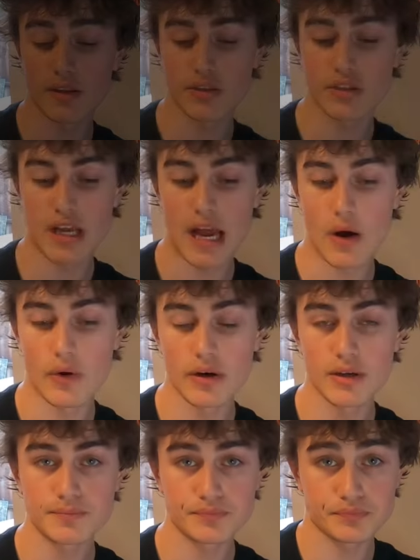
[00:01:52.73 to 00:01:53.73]
a little
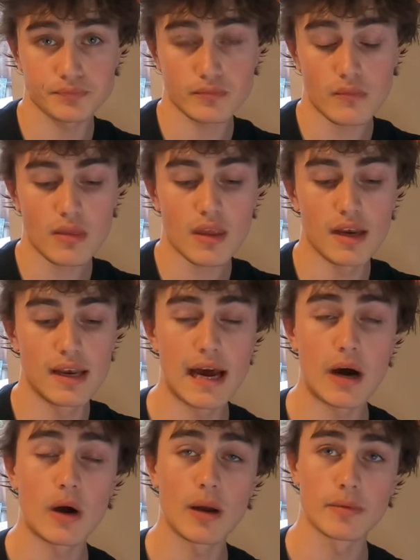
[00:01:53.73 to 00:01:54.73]
shower
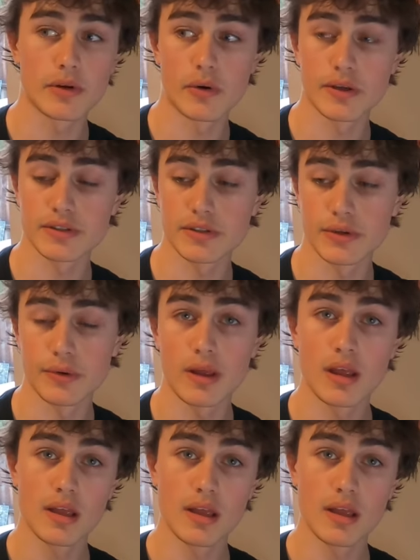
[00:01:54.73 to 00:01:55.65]
now I'm going to